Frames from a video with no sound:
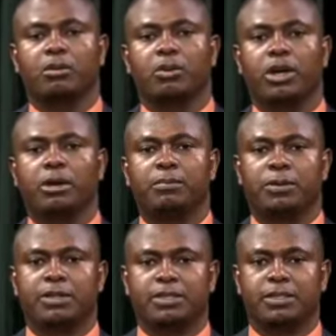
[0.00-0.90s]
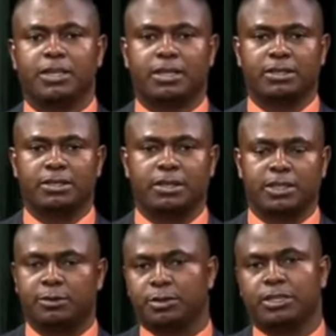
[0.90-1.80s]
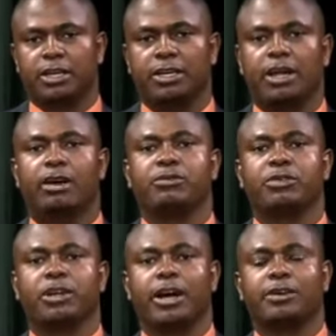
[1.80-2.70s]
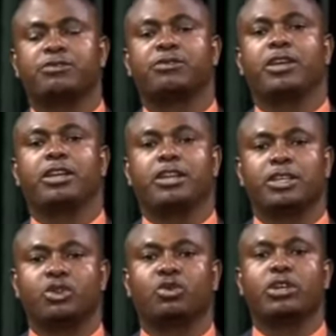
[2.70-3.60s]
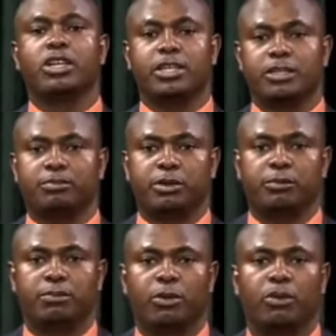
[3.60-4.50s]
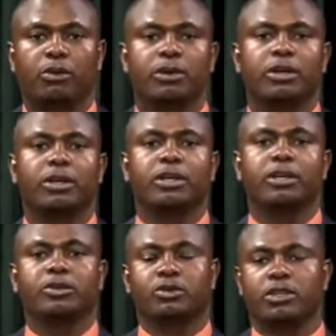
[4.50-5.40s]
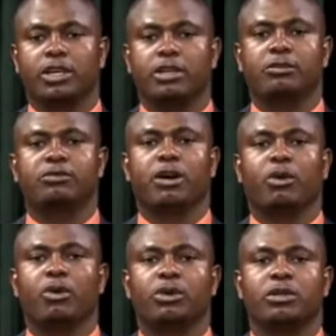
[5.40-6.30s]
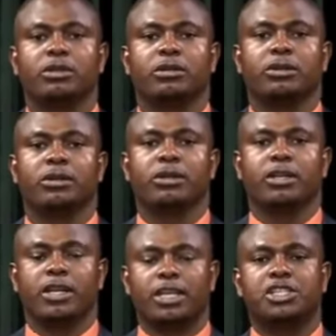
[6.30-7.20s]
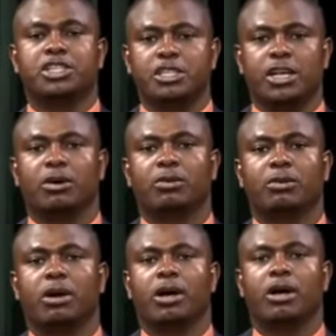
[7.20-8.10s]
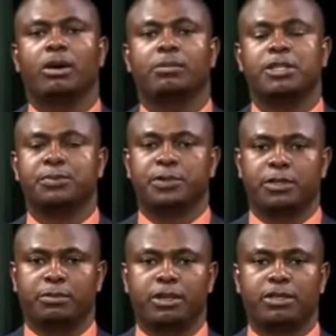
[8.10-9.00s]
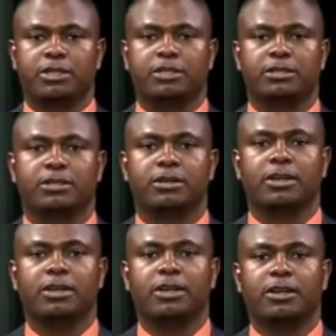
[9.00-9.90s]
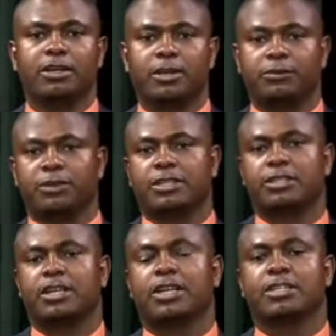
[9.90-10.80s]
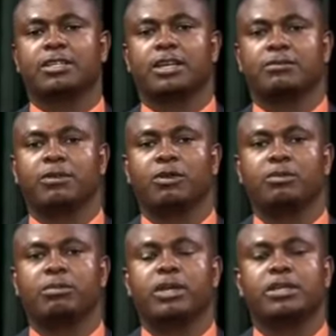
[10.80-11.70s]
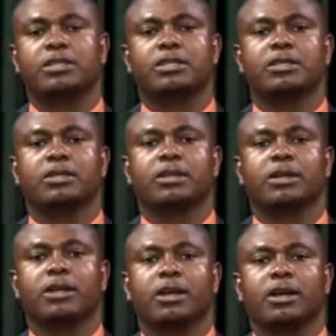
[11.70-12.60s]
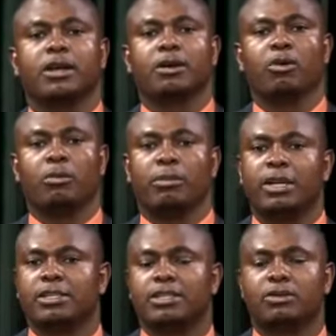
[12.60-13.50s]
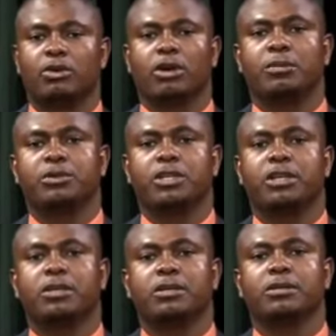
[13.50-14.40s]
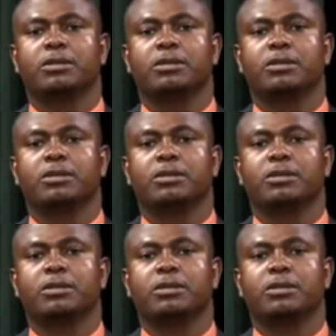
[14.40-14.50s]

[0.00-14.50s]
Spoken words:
Where presidents, especially in Africa, are failing to lead people to deliver on national responsibilities, infrastructure development, combating corruption,